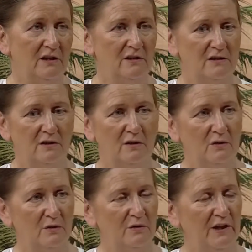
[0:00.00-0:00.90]

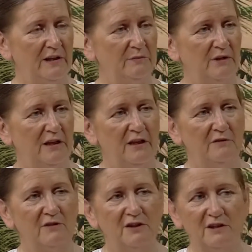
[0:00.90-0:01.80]
So that
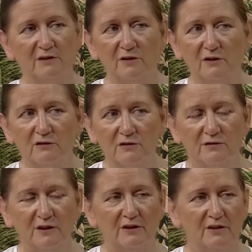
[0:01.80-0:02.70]
became very difficult to
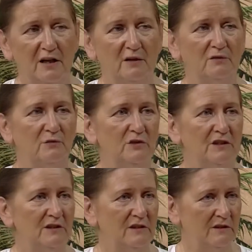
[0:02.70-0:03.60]
figure out. What
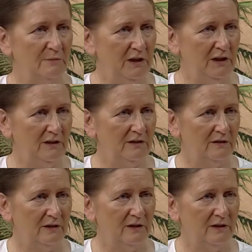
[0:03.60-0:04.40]
does this mean?